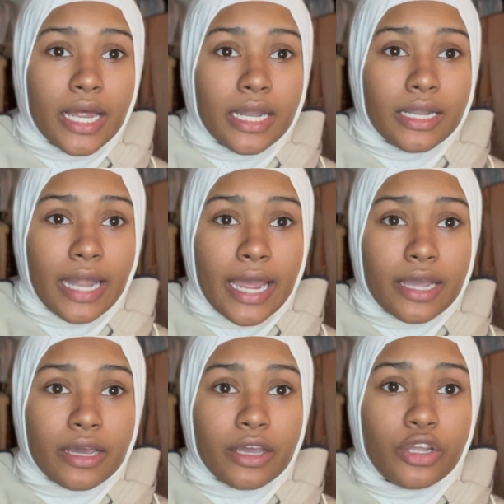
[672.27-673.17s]

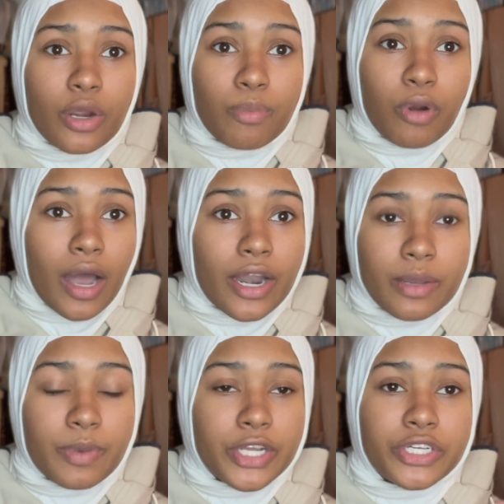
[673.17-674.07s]
like your
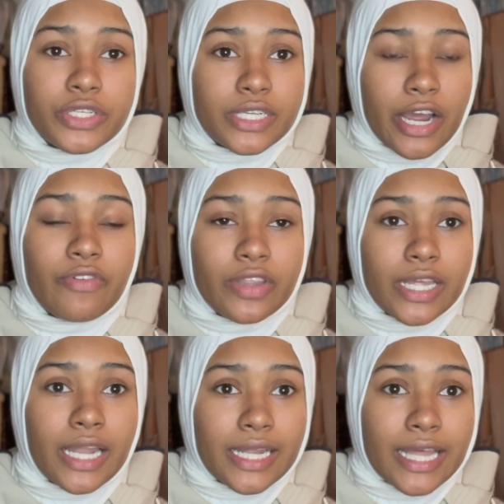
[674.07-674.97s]
product pictures and everything
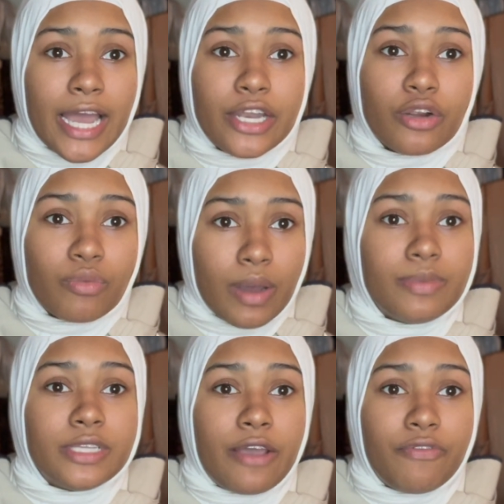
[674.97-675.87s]
like that and your
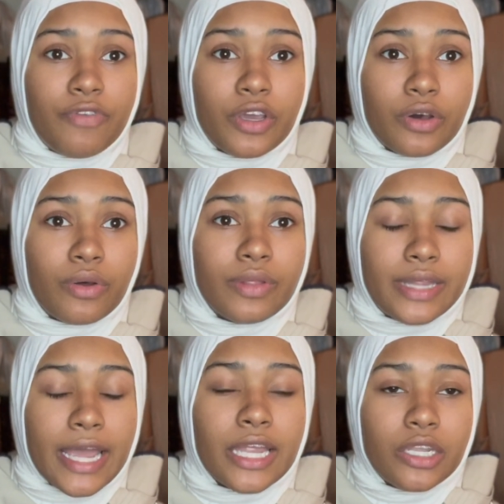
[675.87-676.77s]
website feel,
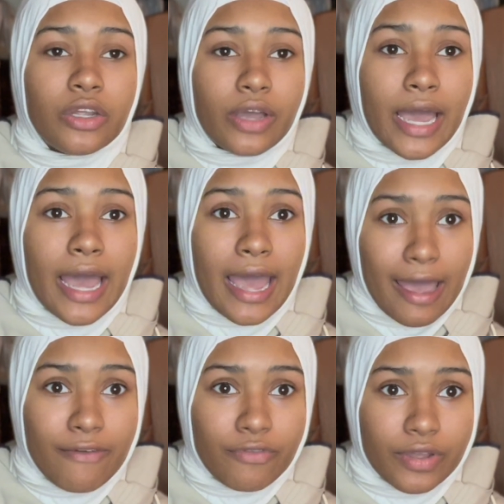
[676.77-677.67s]
they look at
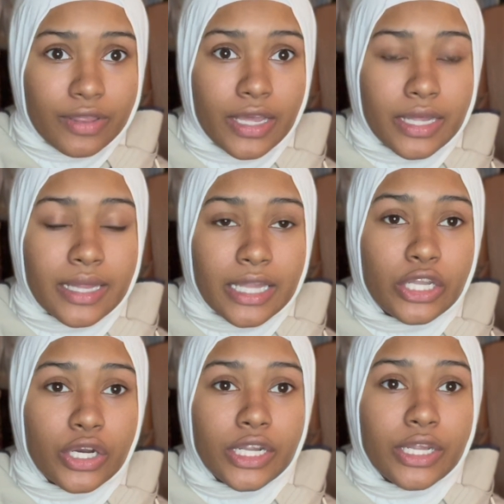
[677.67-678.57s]
everything. They
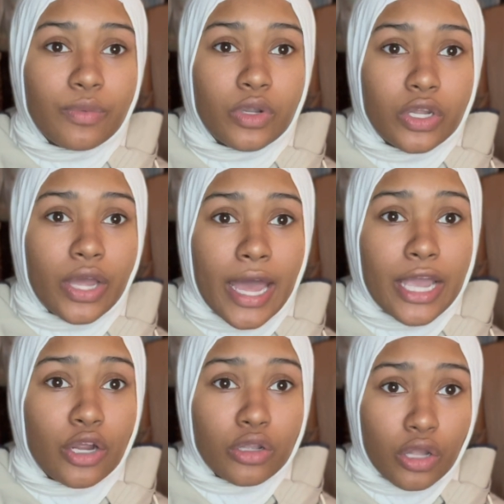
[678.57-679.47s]
literally will look at
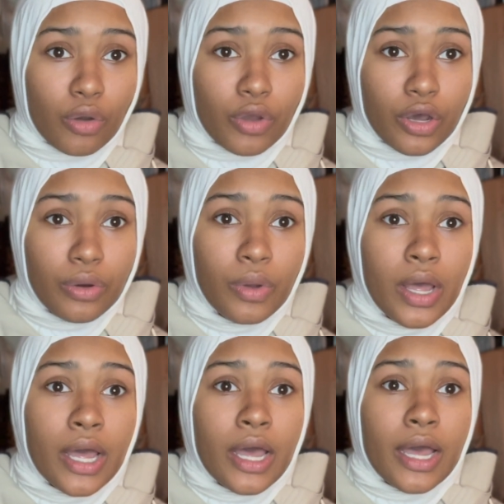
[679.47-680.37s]
your logo,
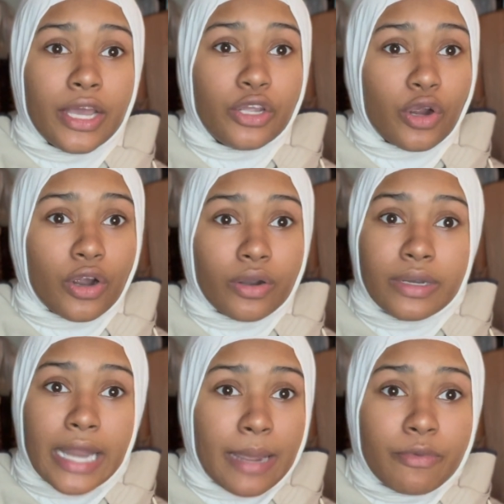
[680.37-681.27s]
your
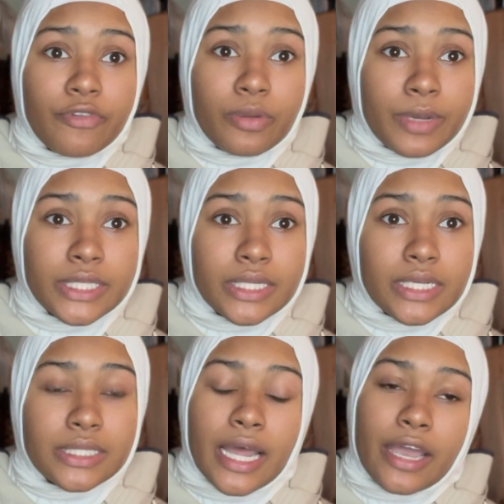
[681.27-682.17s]
name of your
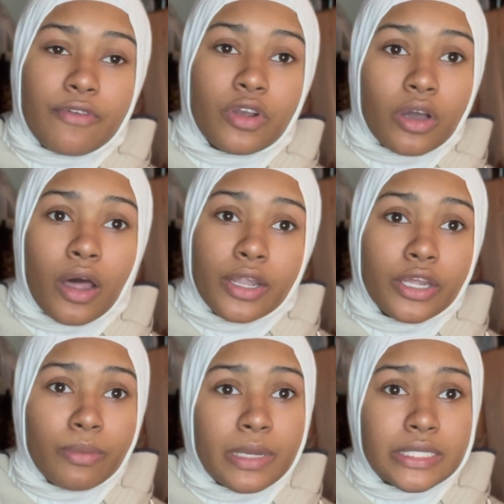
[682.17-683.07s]
business. Like if you're calling
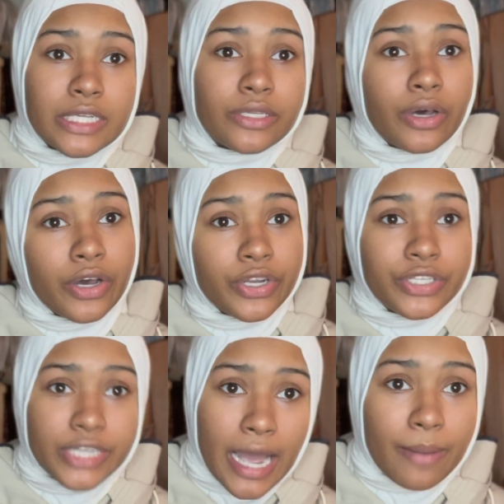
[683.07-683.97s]
your business Hood
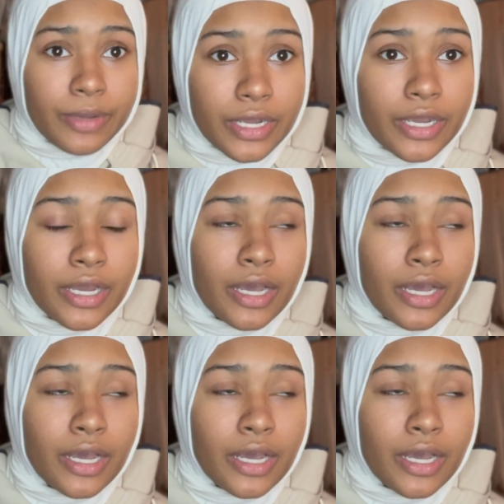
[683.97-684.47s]
Jabby,